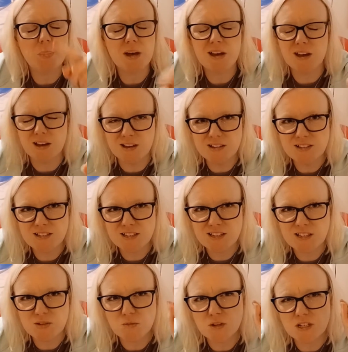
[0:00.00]
but,
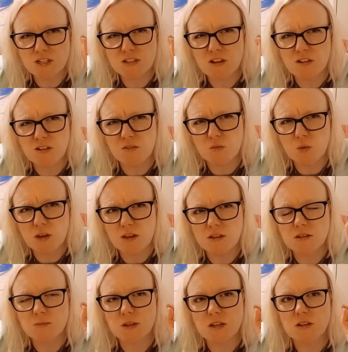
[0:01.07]
which is kind of
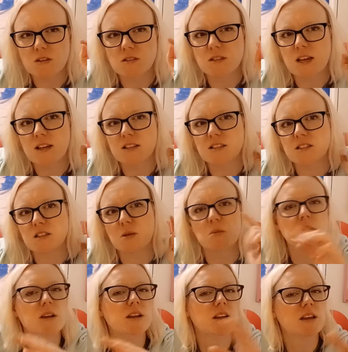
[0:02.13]
weird because that's
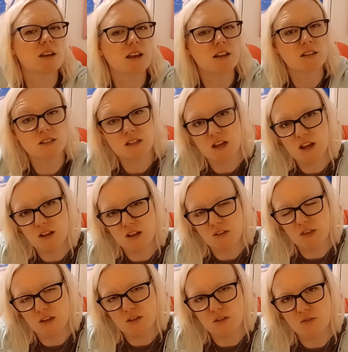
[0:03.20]
completely against
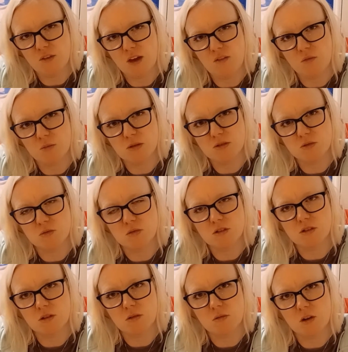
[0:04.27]
anything you've ever been taught in
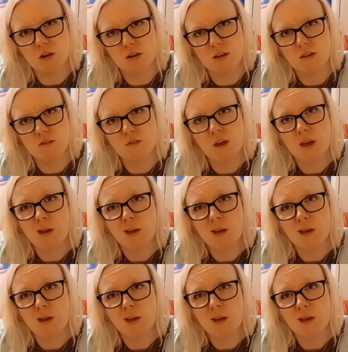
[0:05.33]
your whole life,